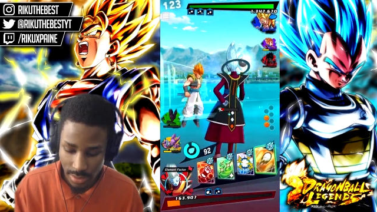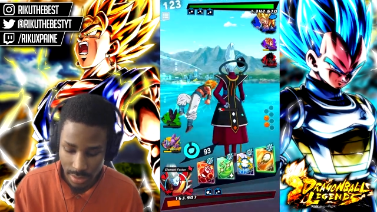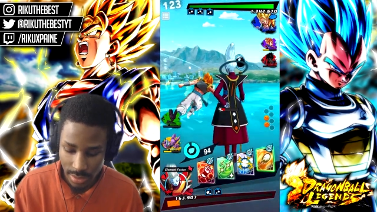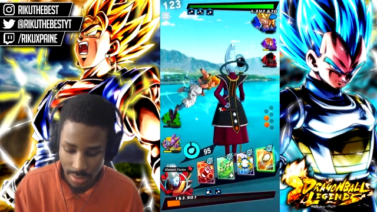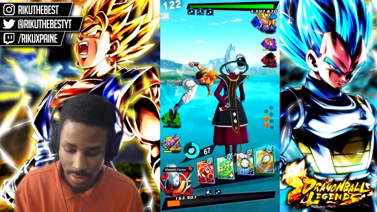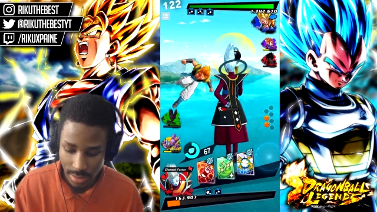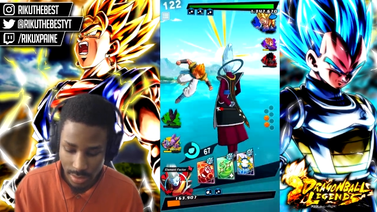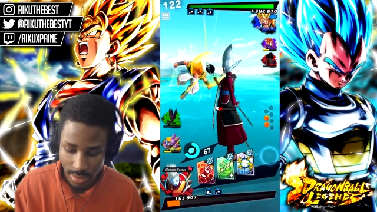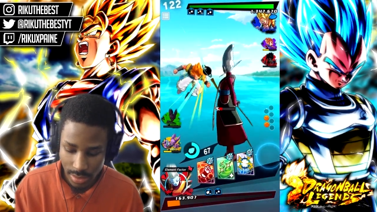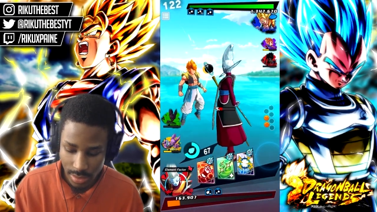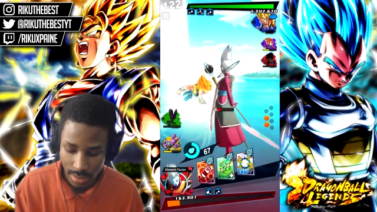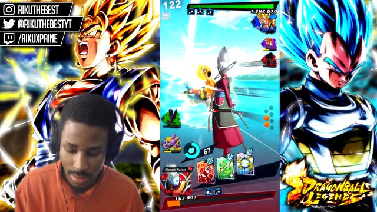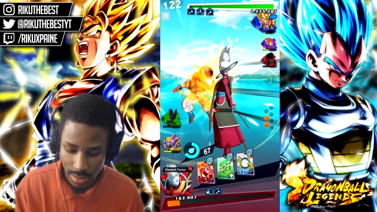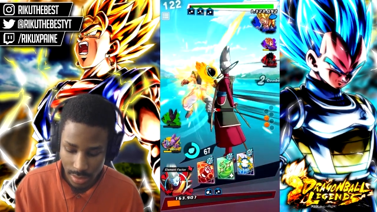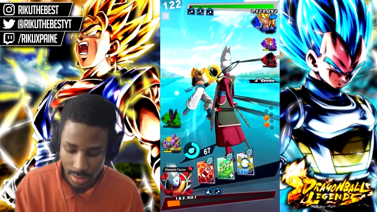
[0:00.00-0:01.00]

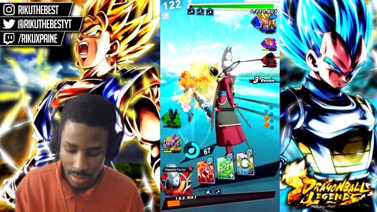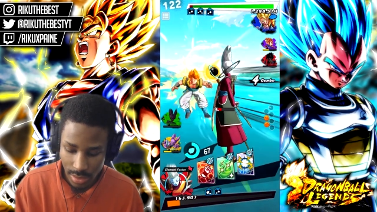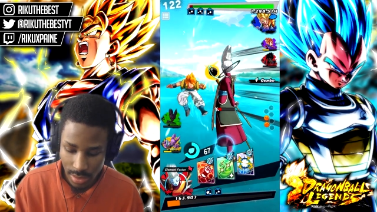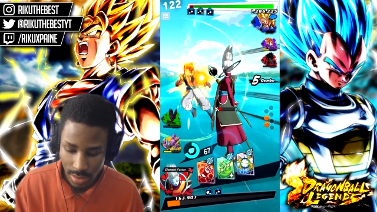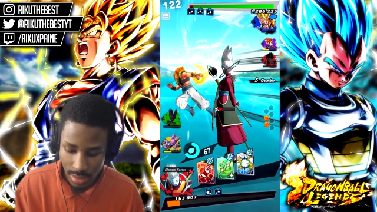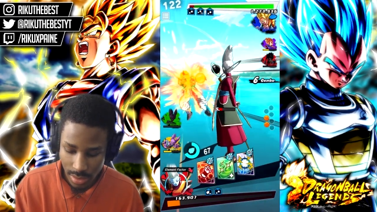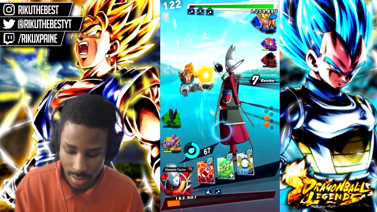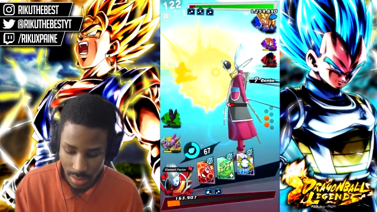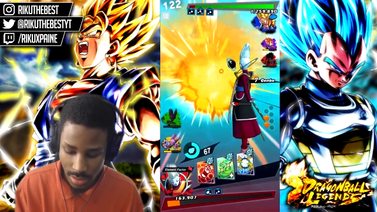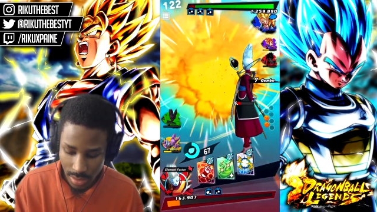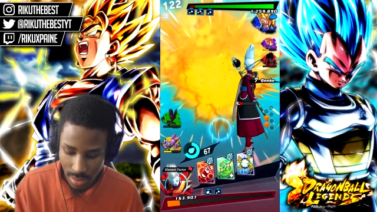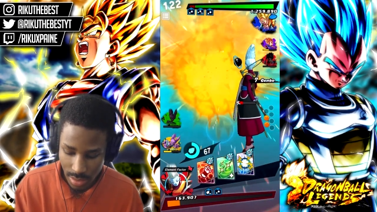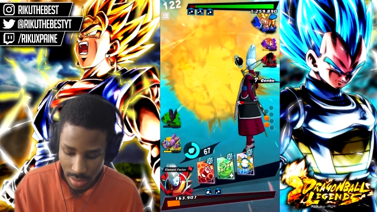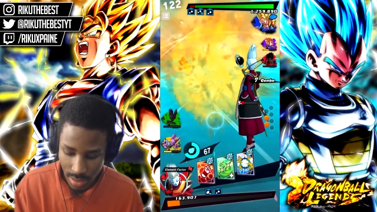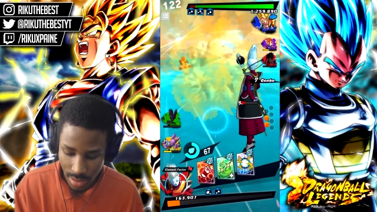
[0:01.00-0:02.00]

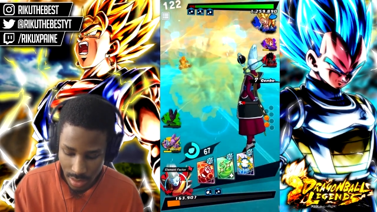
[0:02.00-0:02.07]
Nothing is said.